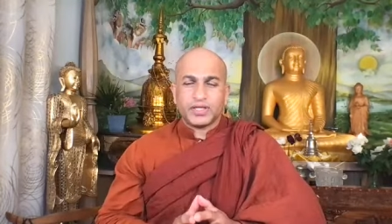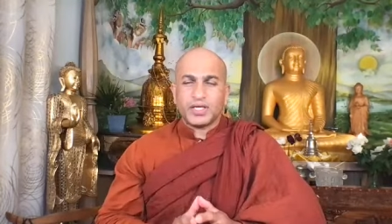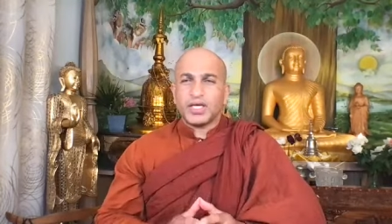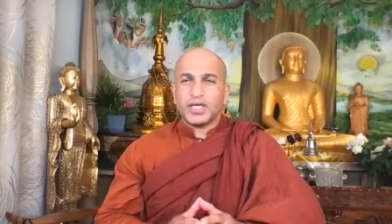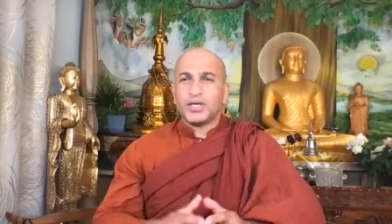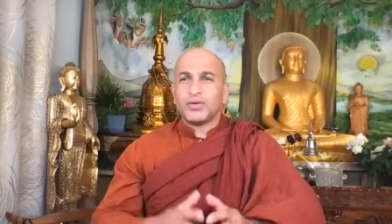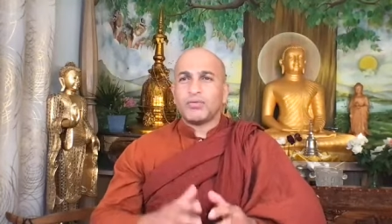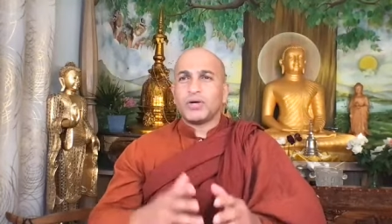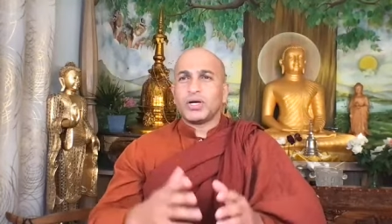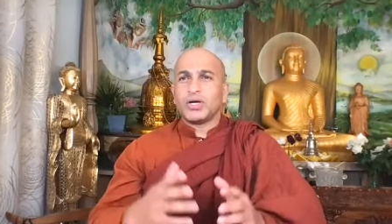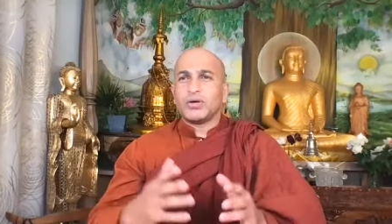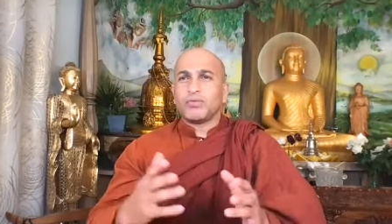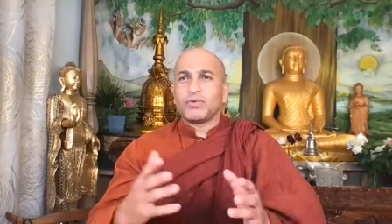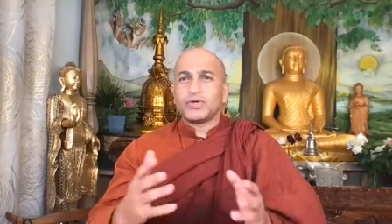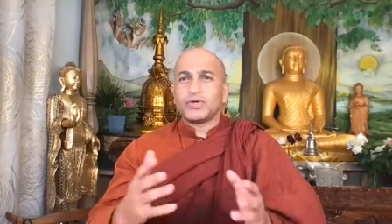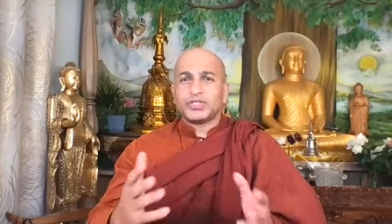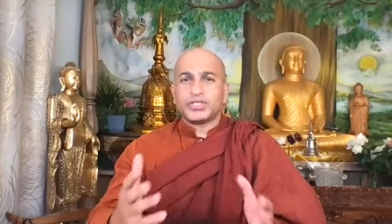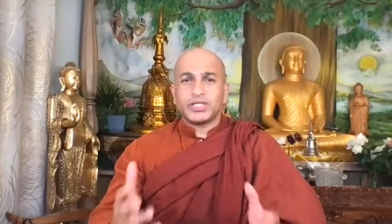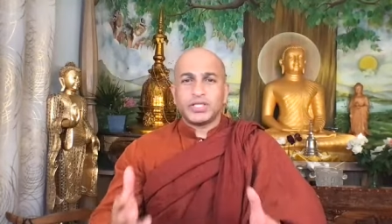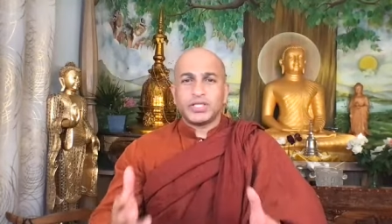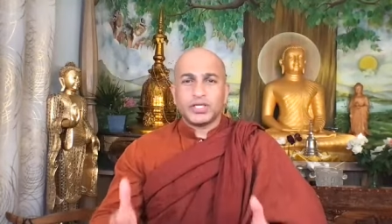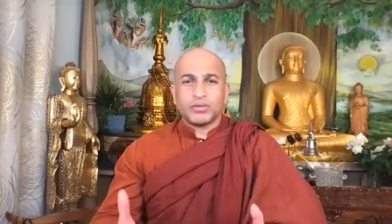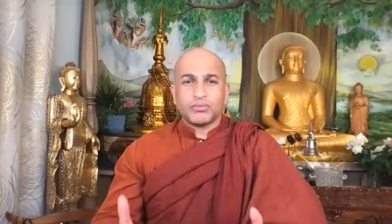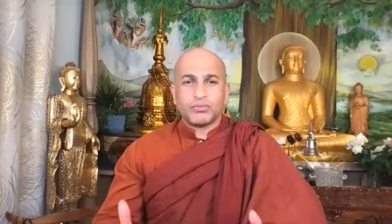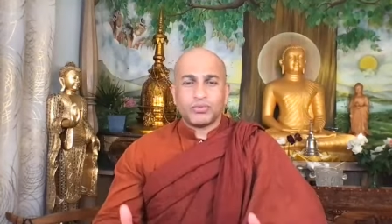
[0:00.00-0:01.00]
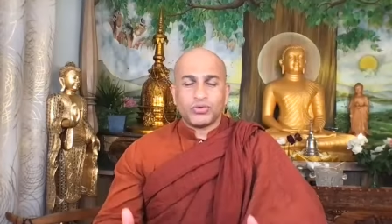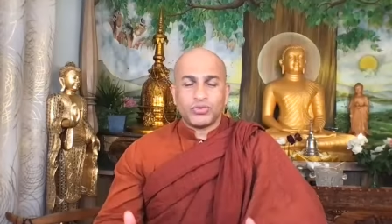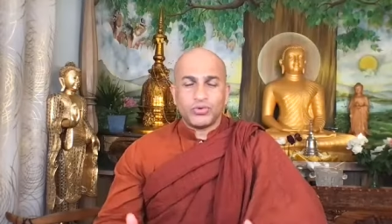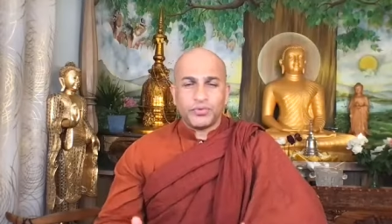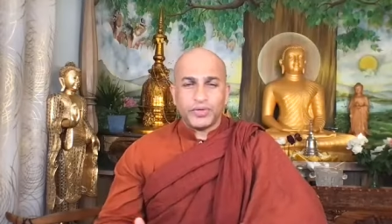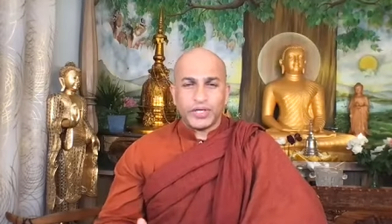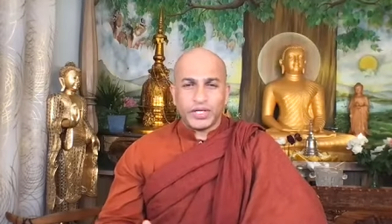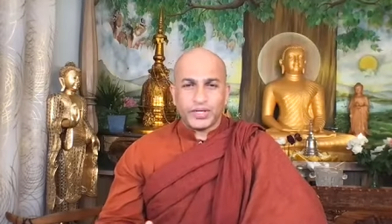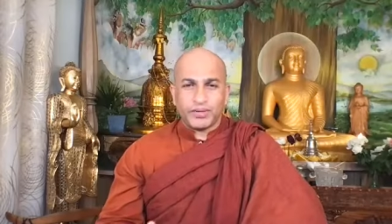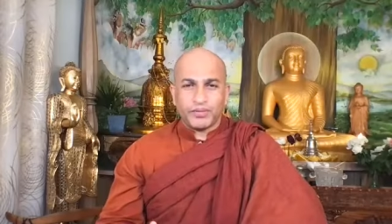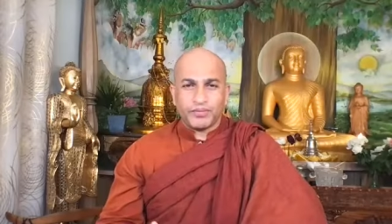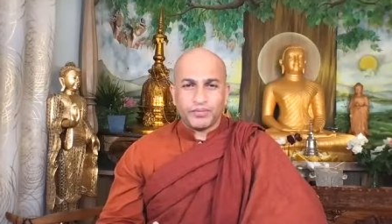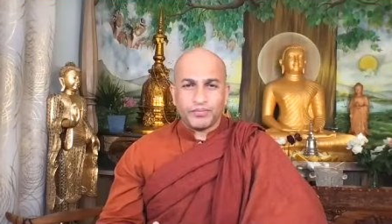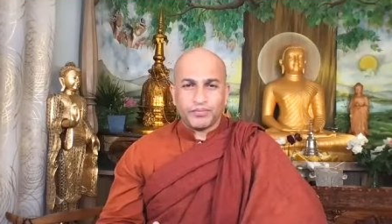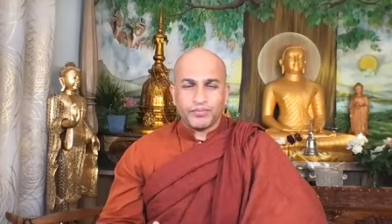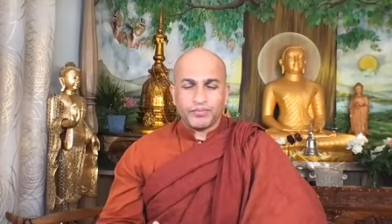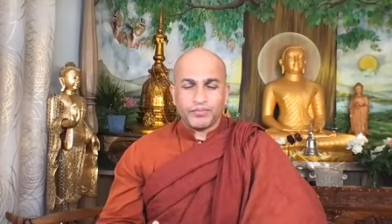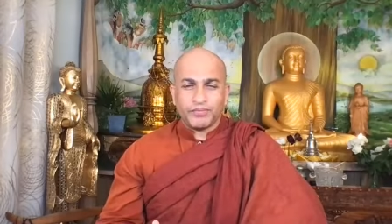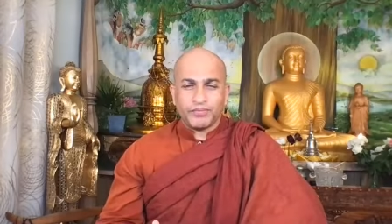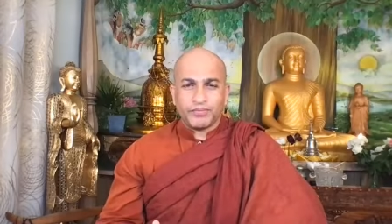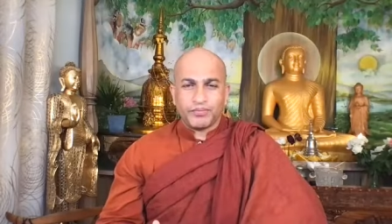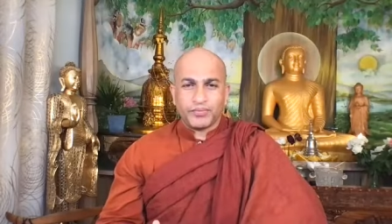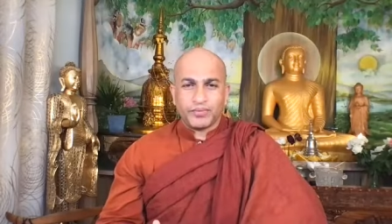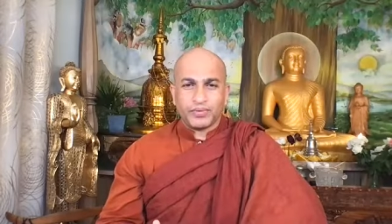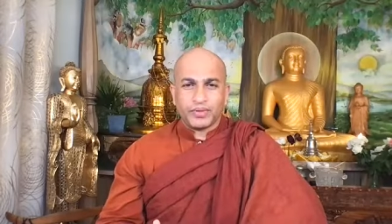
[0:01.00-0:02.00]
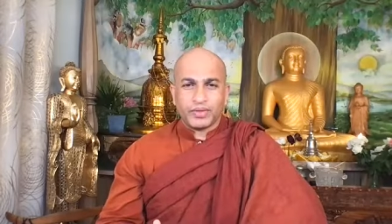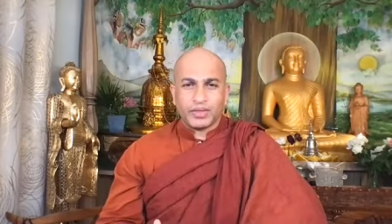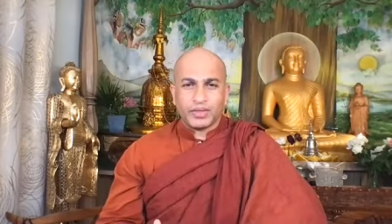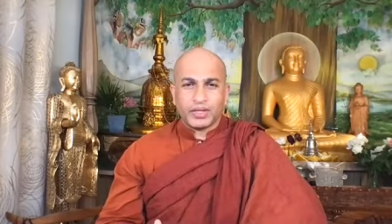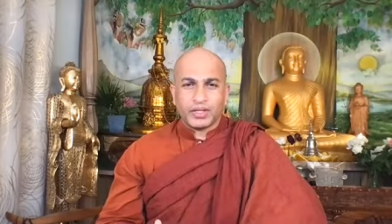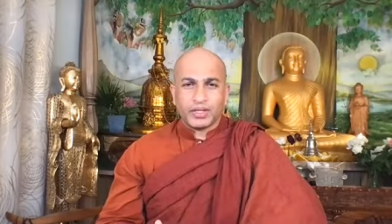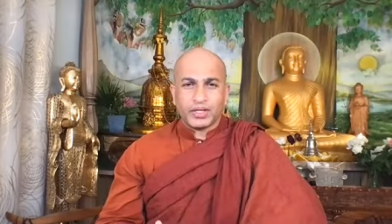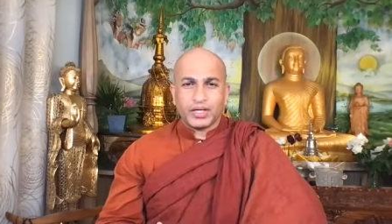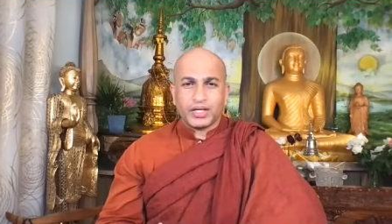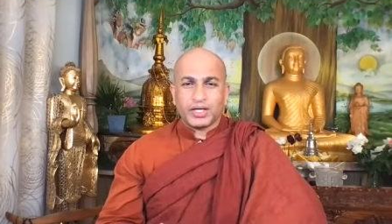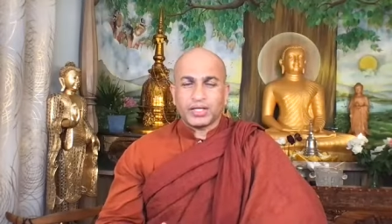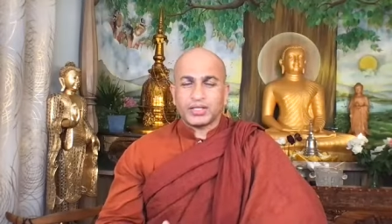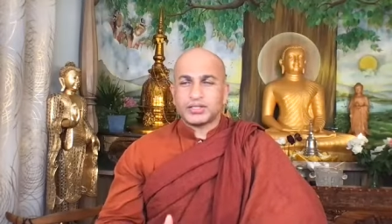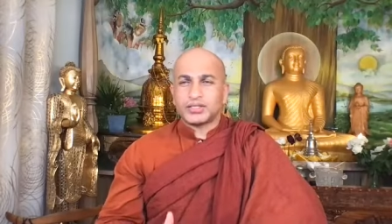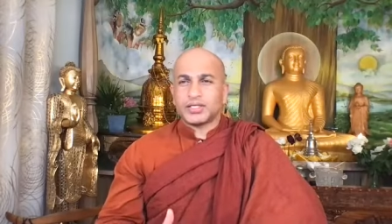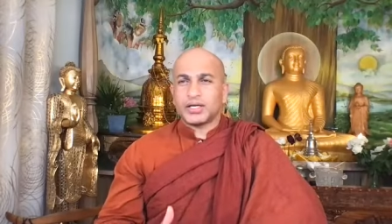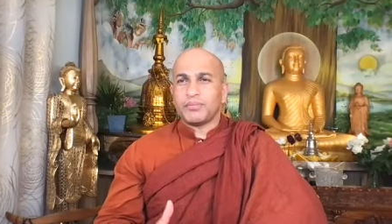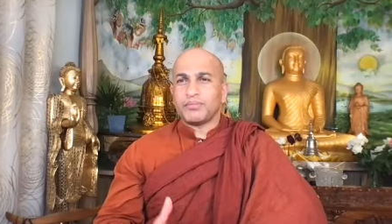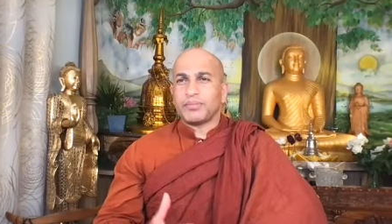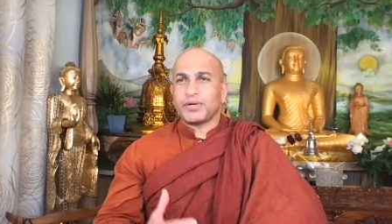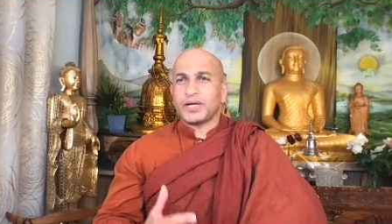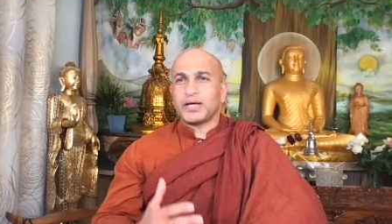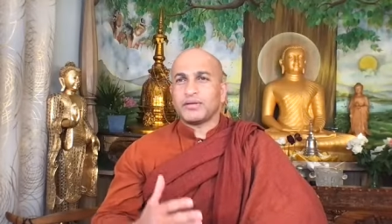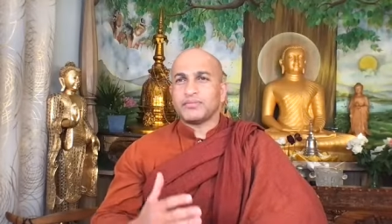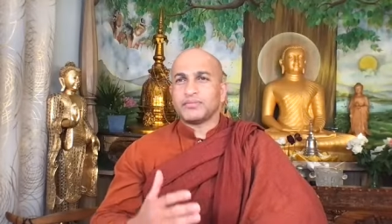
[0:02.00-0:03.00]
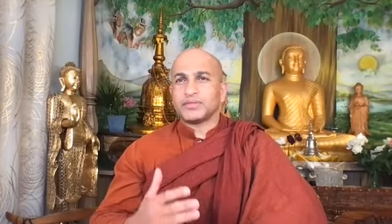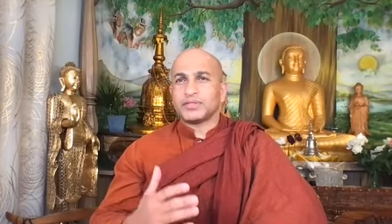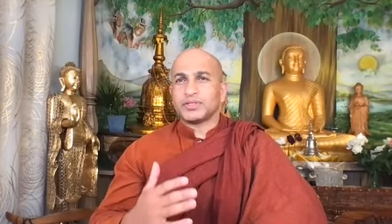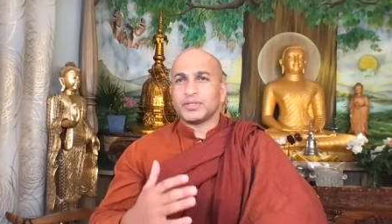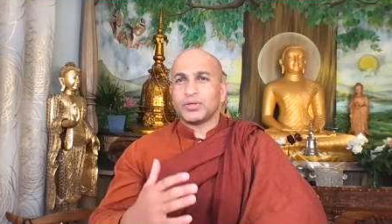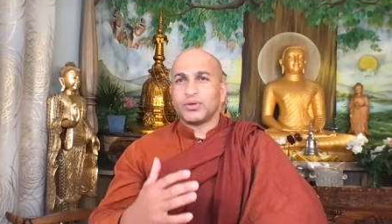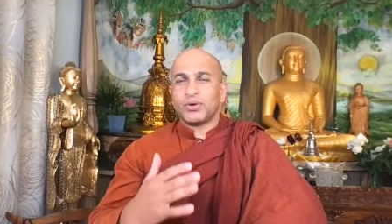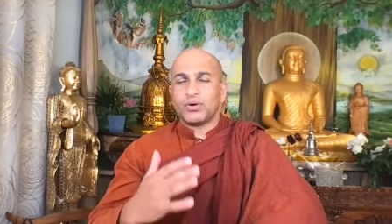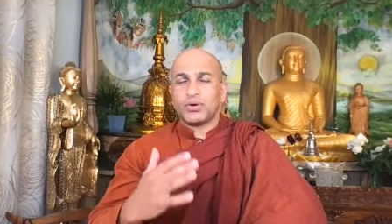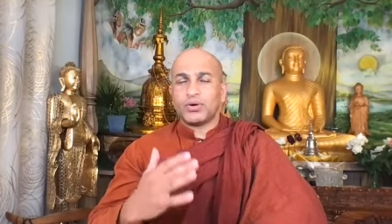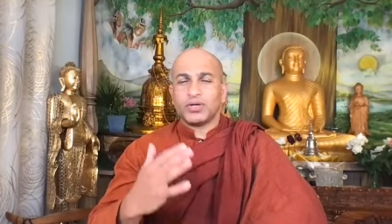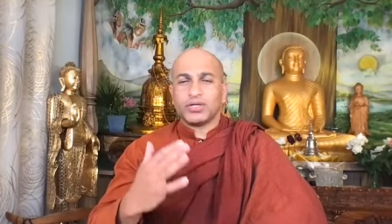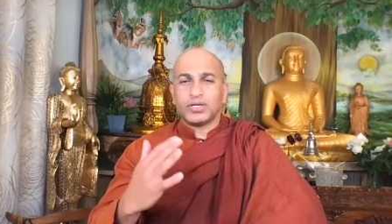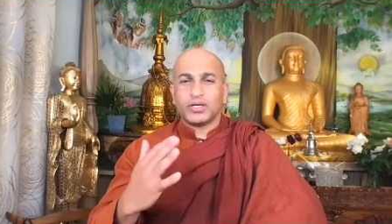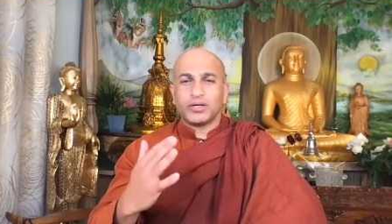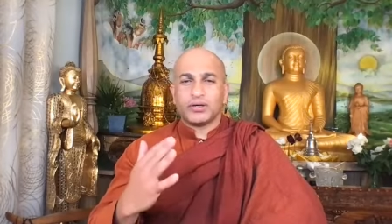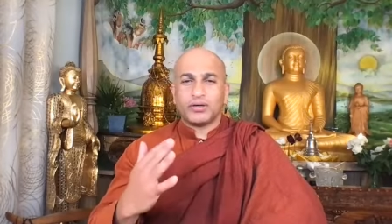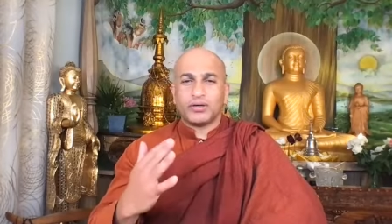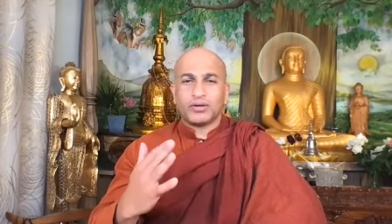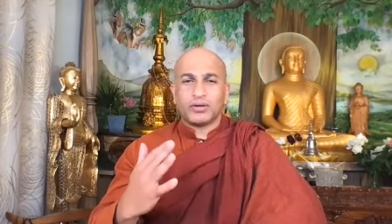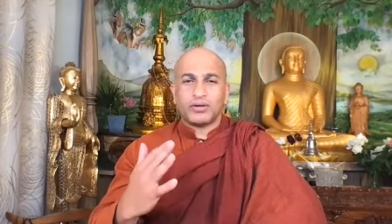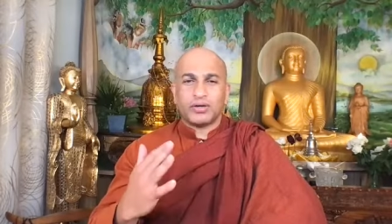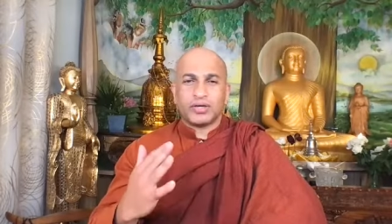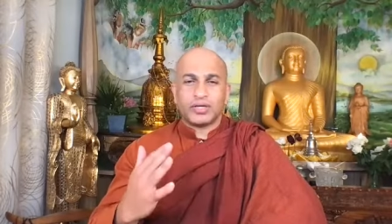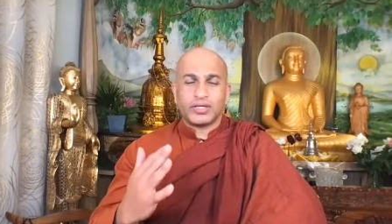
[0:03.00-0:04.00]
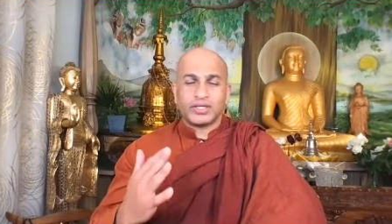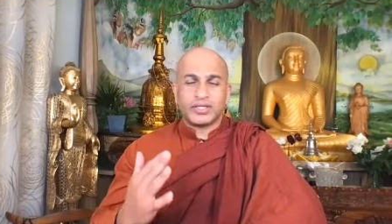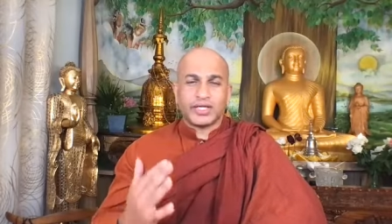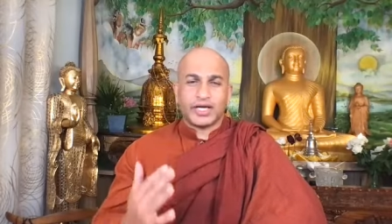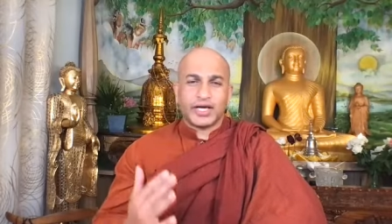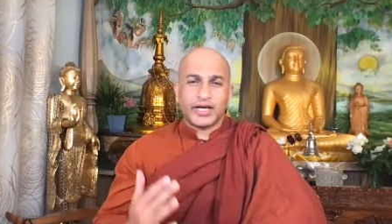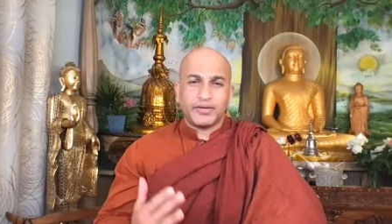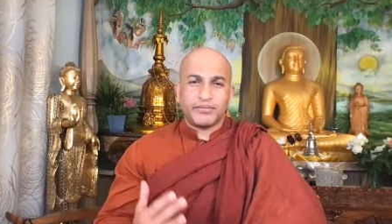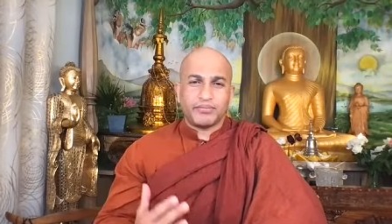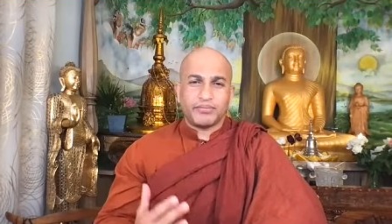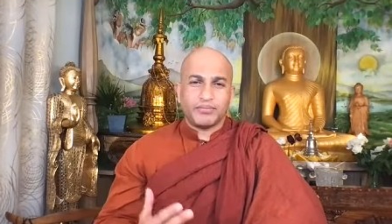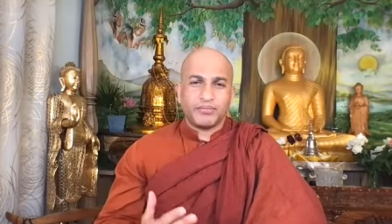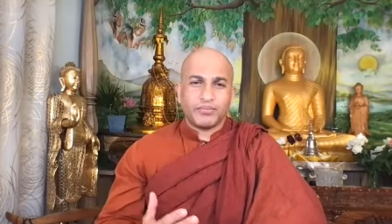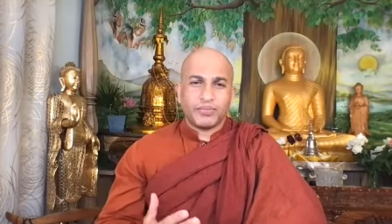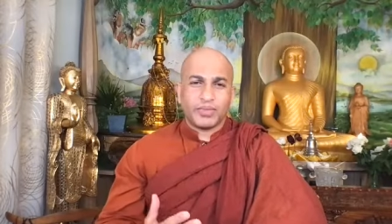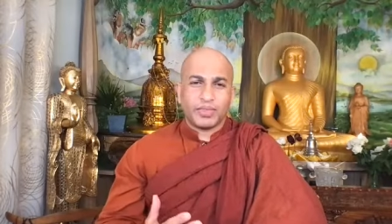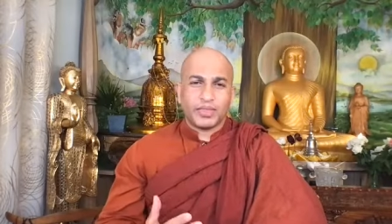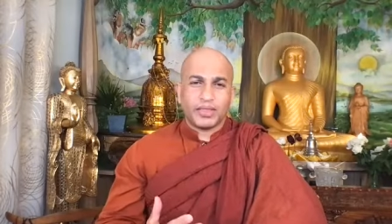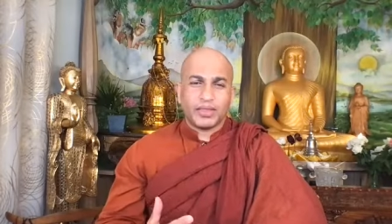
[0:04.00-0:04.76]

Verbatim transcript: Even watching a movie and sometimes old, old time,